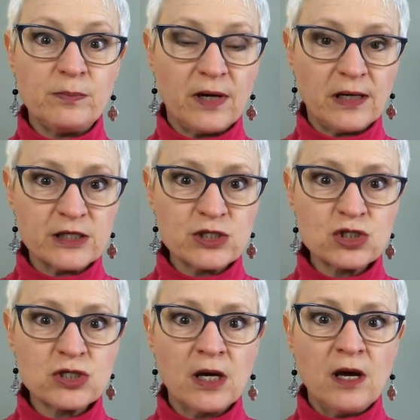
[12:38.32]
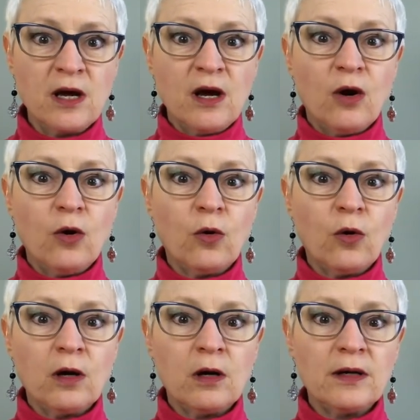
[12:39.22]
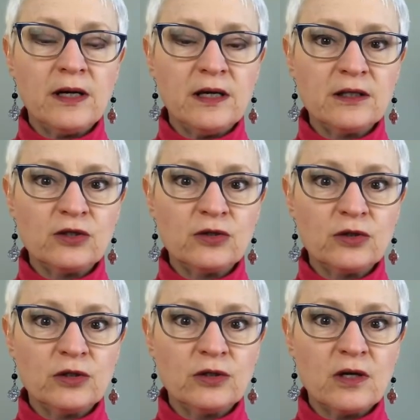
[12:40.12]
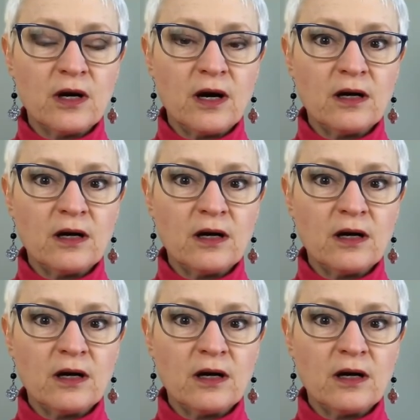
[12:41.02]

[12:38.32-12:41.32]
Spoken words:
punished, or it could